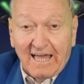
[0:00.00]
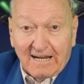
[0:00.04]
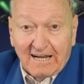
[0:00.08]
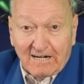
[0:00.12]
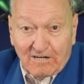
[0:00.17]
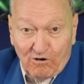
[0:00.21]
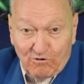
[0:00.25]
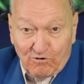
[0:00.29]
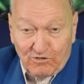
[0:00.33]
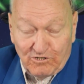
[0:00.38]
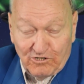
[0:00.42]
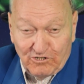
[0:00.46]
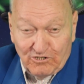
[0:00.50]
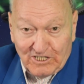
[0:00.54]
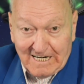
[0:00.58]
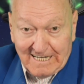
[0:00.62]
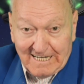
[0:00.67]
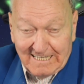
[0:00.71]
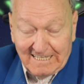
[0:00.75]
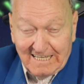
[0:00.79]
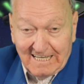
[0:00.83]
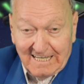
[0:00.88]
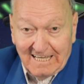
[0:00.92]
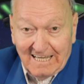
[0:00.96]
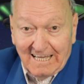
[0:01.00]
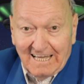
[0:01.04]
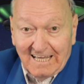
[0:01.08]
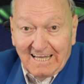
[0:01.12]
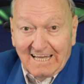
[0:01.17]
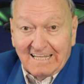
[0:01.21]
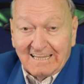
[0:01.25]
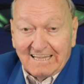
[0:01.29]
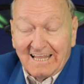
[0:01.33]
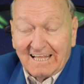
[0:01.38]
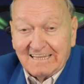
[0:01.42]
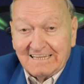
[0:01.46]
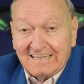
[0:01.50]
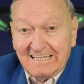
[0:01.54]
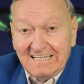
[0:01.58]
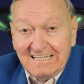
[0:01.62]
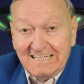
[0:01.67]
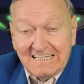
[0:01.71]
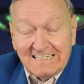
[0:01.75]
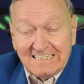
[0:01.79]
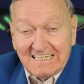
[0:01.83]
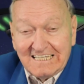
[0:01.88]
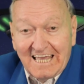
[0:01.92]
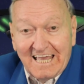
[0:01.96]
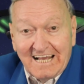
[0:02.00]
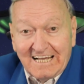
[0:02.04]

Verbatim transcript: erroneously, that these